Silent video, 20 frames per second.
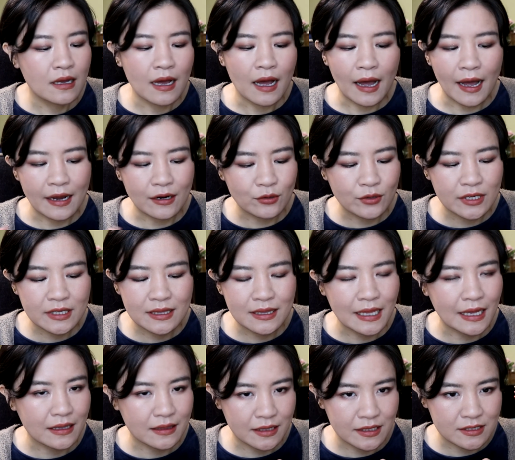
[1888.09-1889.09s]
I really
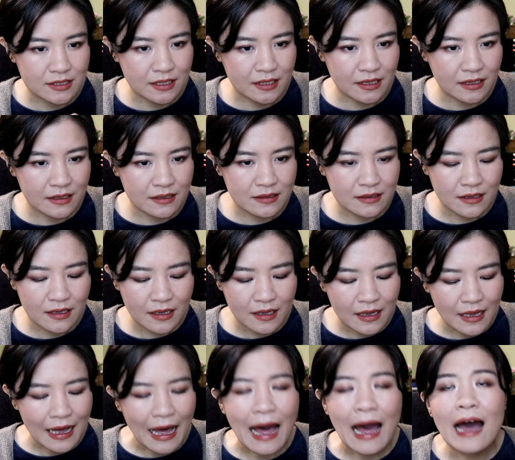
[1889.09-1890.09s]
like this kit.
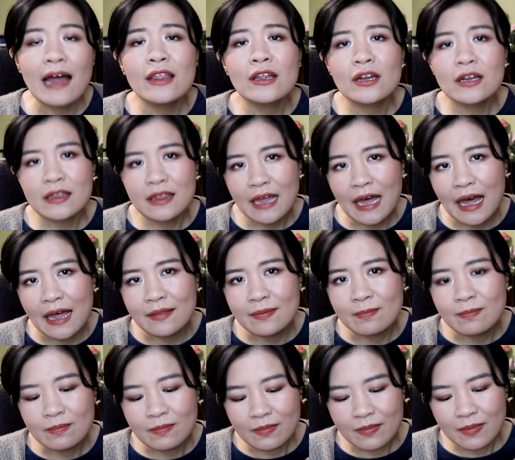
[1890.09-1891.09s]
Other
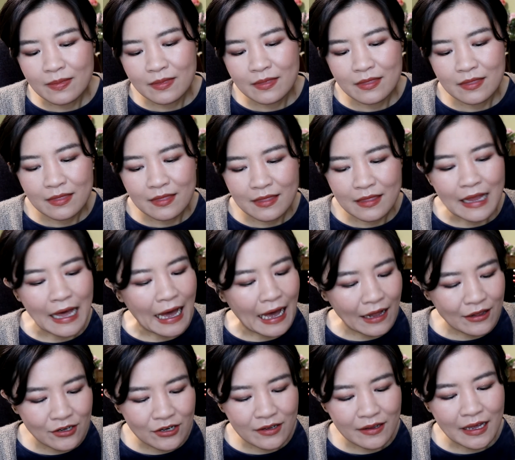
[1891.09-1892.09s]
than
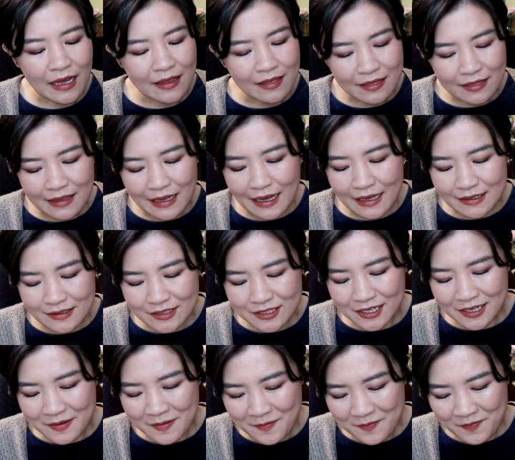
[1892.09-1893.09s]
that
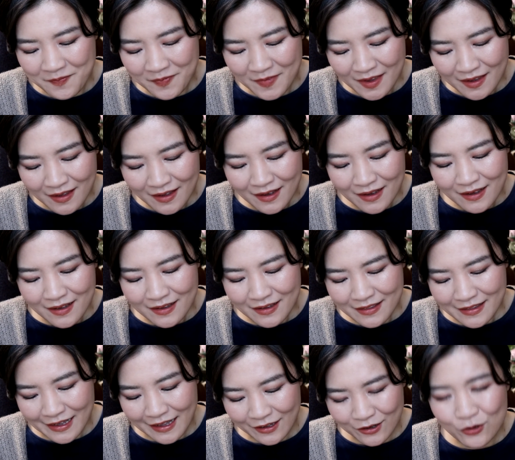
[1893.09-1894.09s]

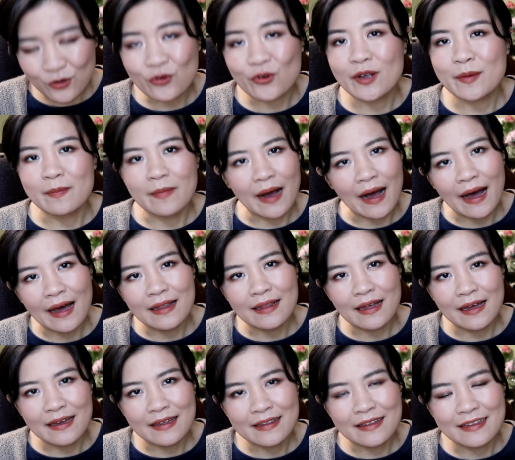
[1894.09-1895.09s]
cream
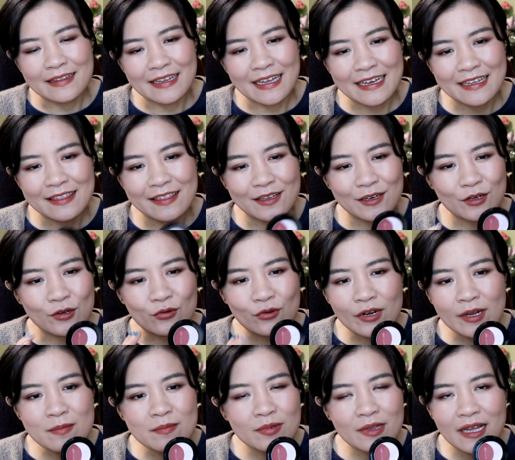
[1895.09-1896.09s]
highlight. Like the
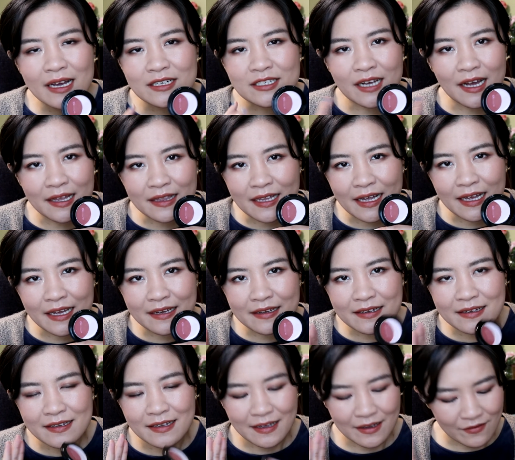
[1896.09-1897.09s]
cream blush I like.
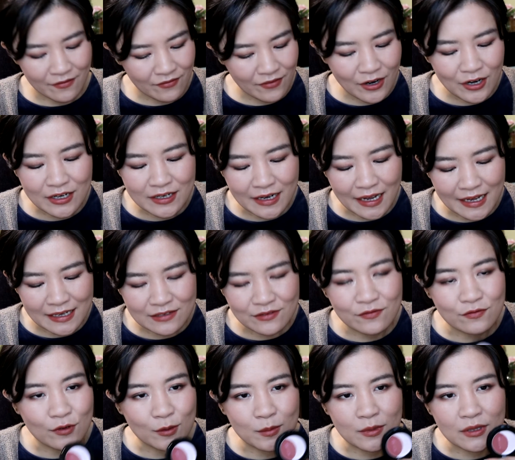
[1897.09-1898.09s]
Very nice
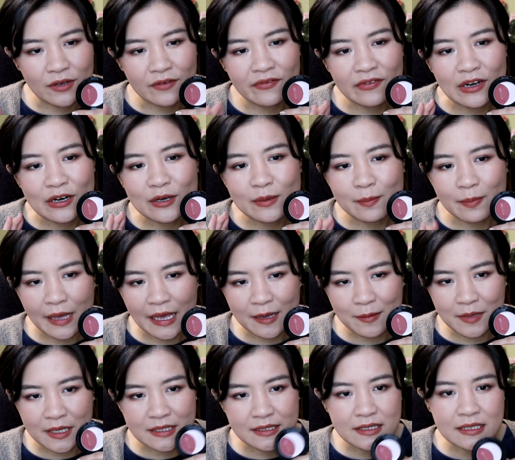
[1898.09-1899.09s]
formula, very
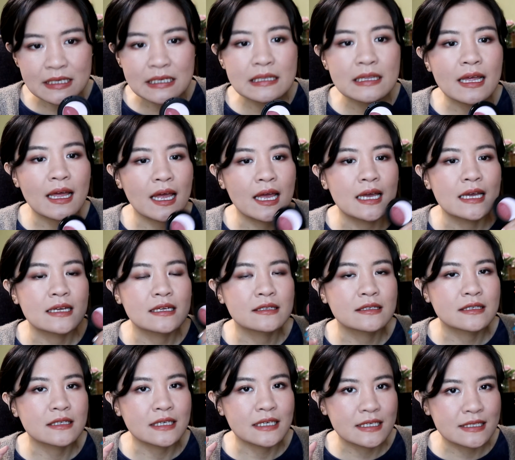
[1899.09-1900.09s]
pigmented
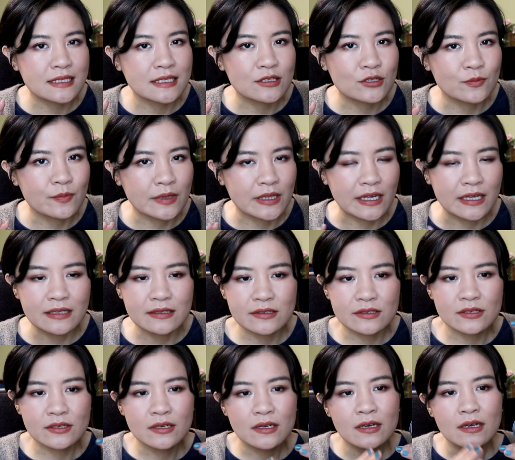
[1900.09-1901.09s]
and easy to
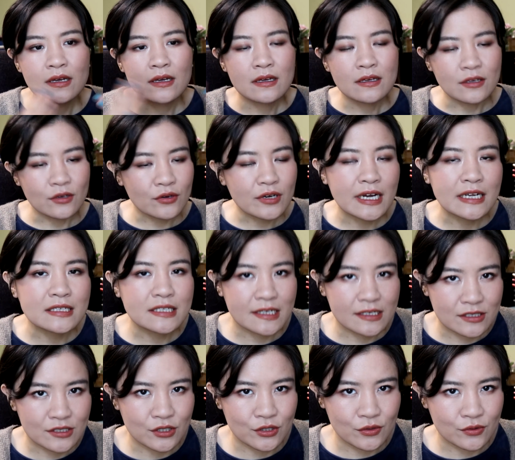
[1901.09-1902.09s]
blend. You can
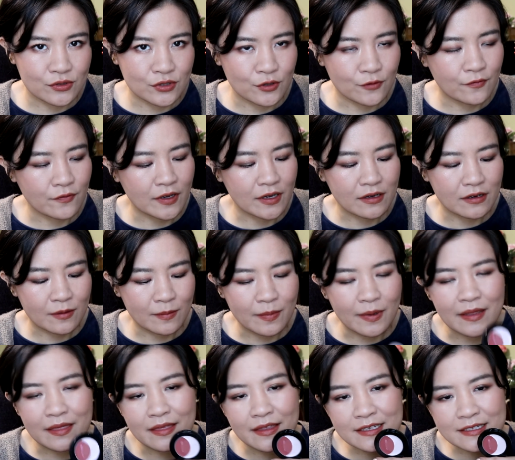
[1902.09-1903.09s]
just use your finger,
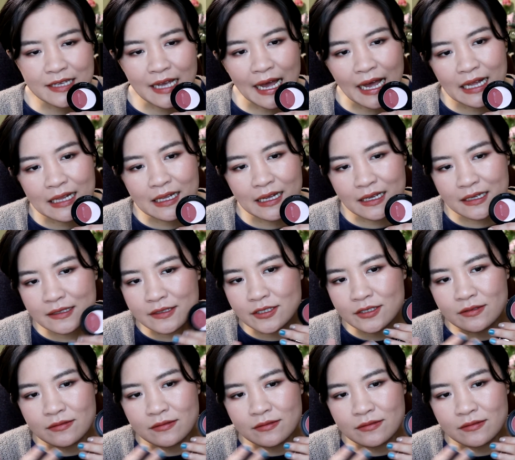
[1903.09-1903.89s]
but this highlight